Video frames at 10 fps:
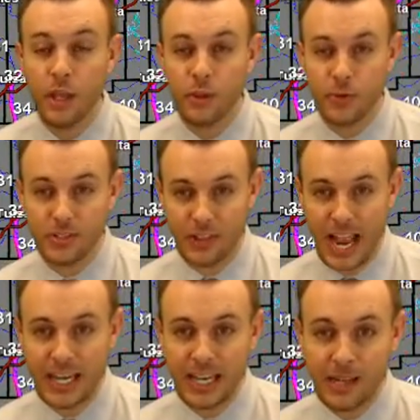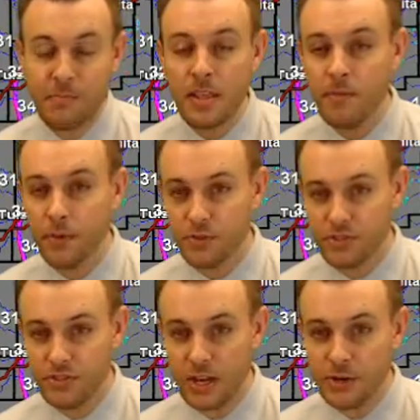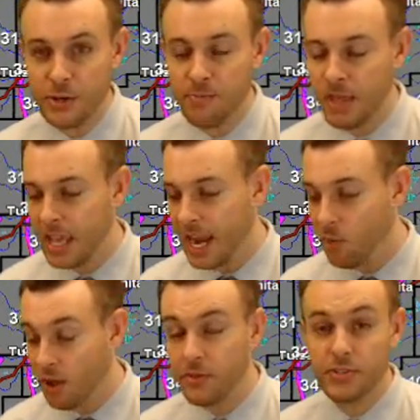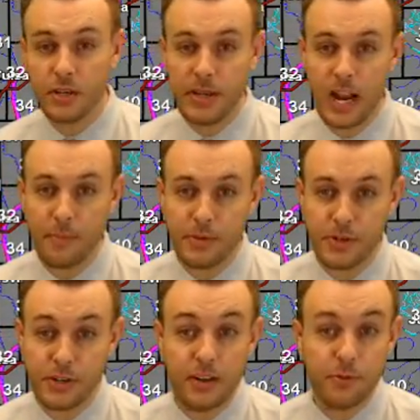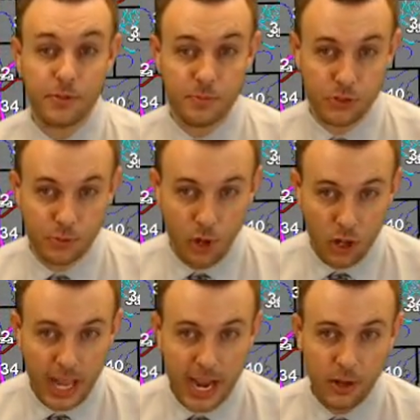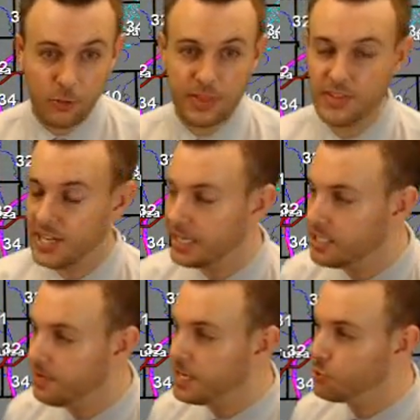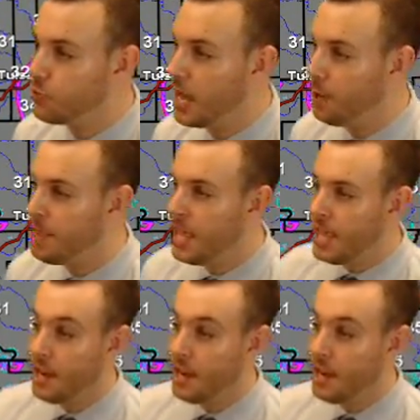There is lightning, there's thunder, and well, there's going to be an opportunity for some small hail with this activity as well.